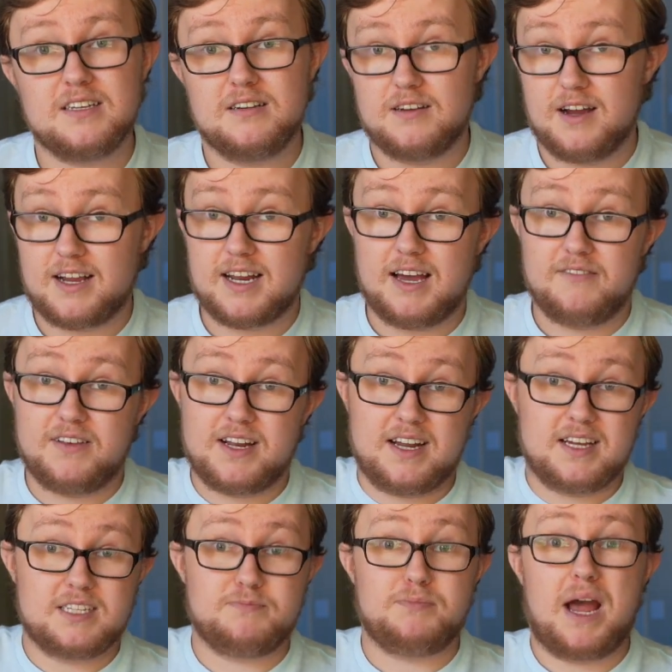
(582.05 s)
You're not going to have that
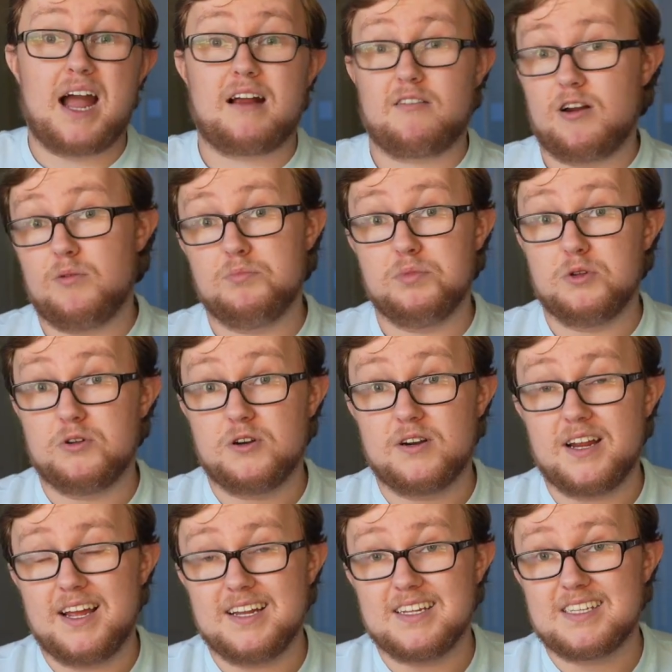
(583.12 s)
nice background blur,
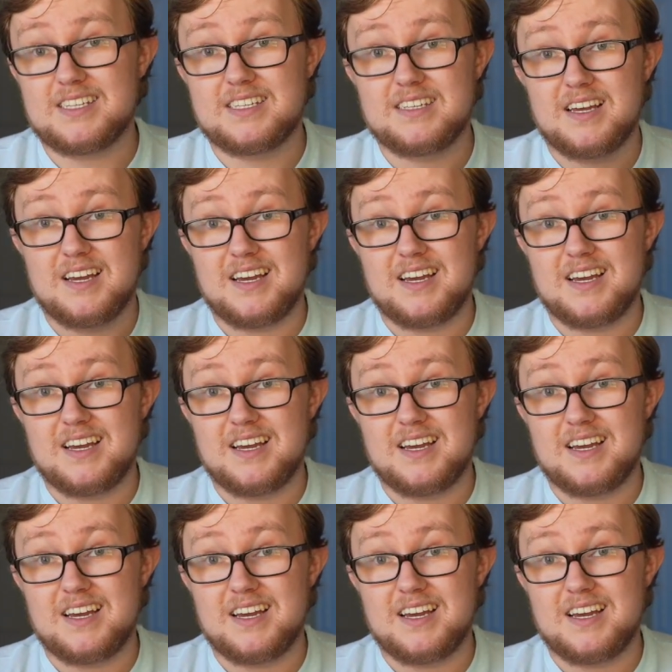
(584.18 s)
and it's